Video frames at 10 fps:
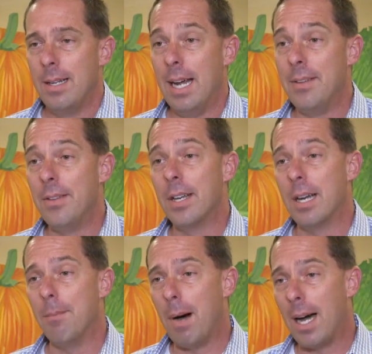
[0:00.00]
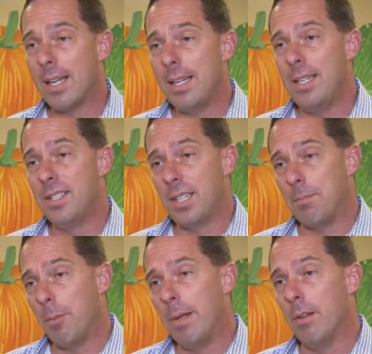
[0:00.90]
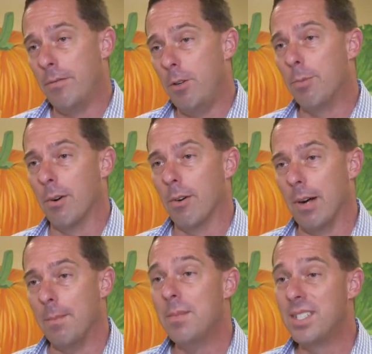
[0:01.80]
And then the Commodities Supplemental Food Program,